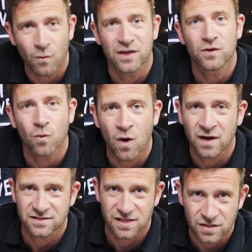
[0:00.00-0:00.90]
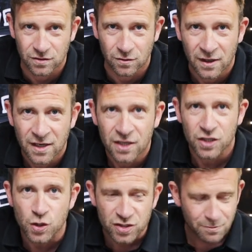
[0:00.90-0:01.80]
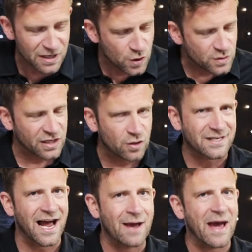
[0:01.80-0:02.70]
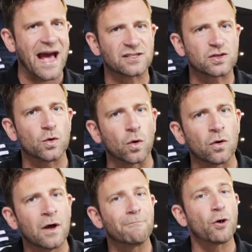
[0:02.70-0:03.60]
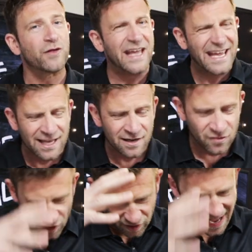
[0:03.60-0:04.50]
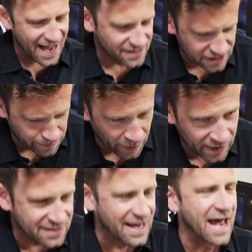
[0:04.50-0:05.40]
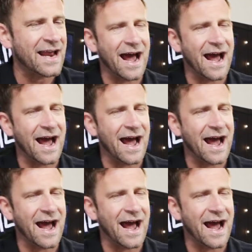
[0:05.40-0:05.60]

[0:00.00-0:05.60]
what you want to do. You should be using your time at school, both in the class experience and